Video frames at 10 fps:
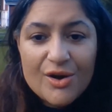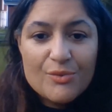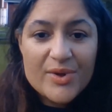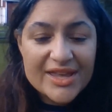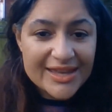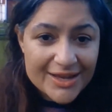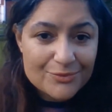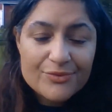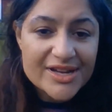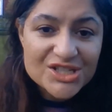we
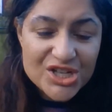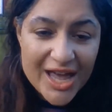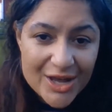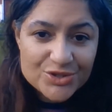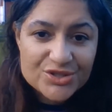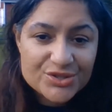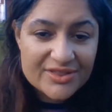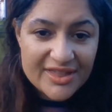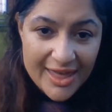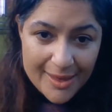can reach out to
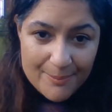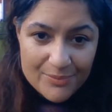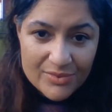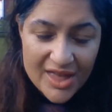them,